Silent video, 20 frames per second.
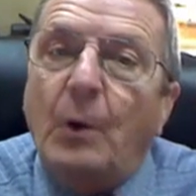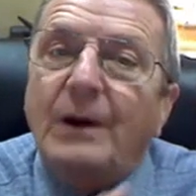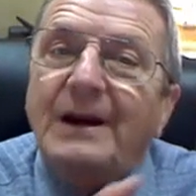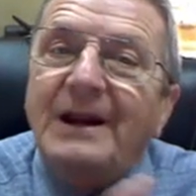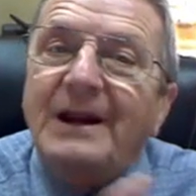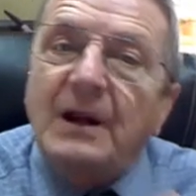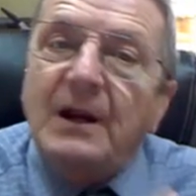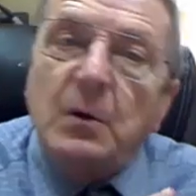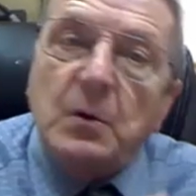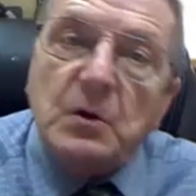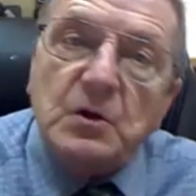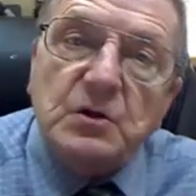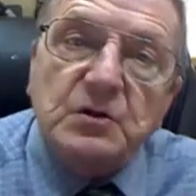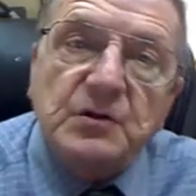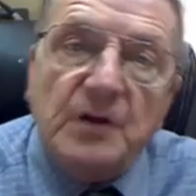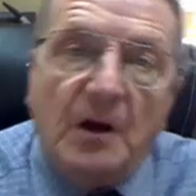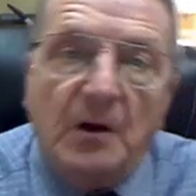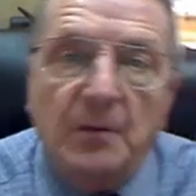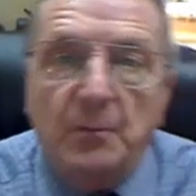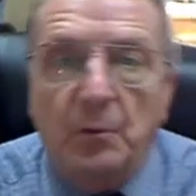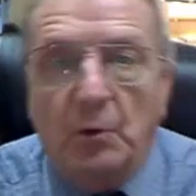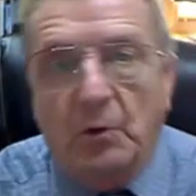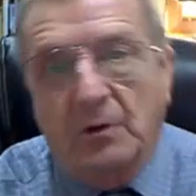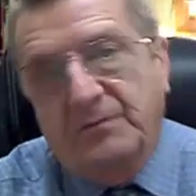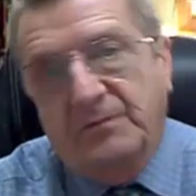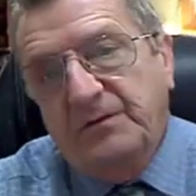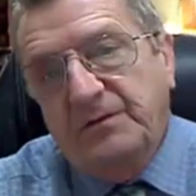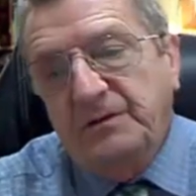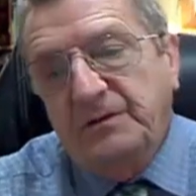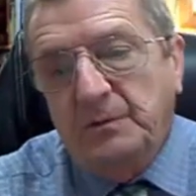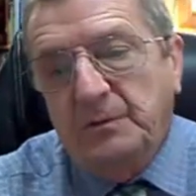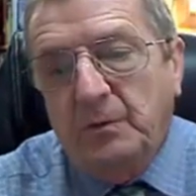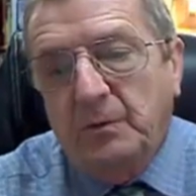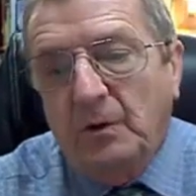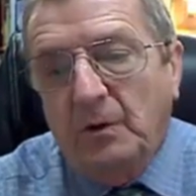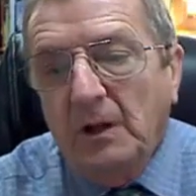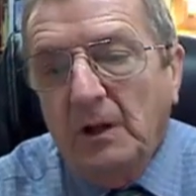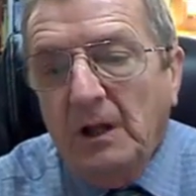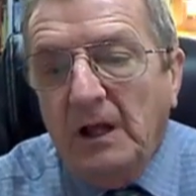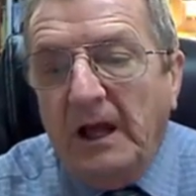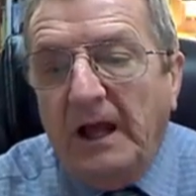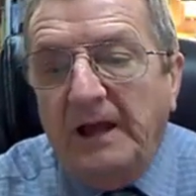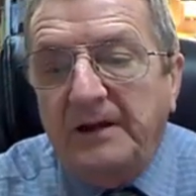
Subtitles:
What areas are more feasible?